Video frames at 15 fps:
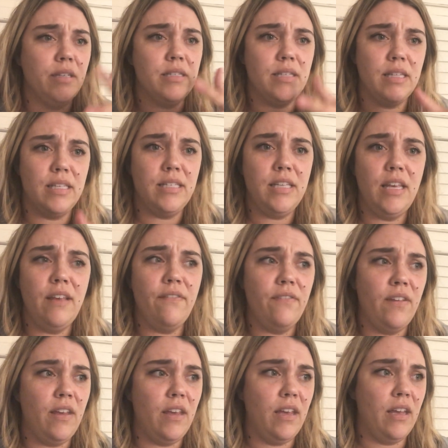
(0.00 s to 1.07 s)
into the
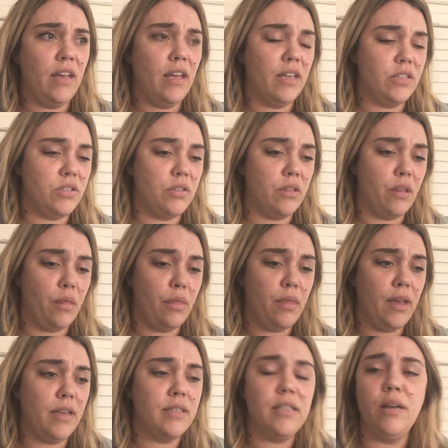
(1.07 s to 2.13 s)
TV into the
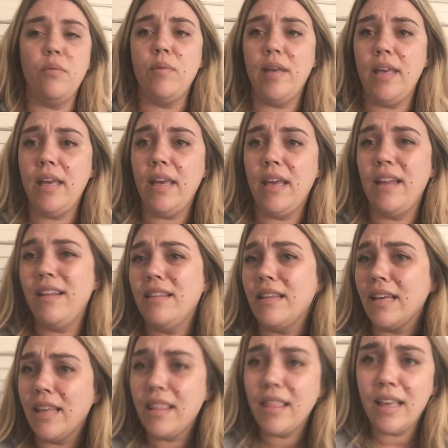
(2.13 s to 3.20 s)
things that we eat and
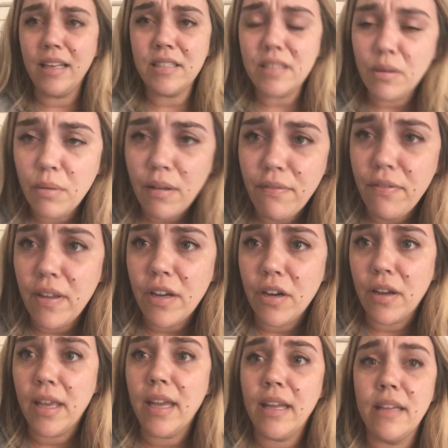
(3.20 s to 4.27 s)
the things that we feed our
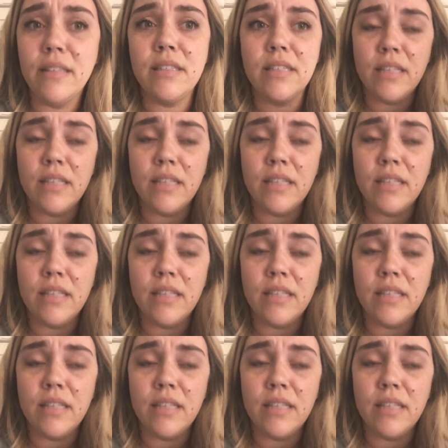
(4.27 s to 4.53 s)
kids,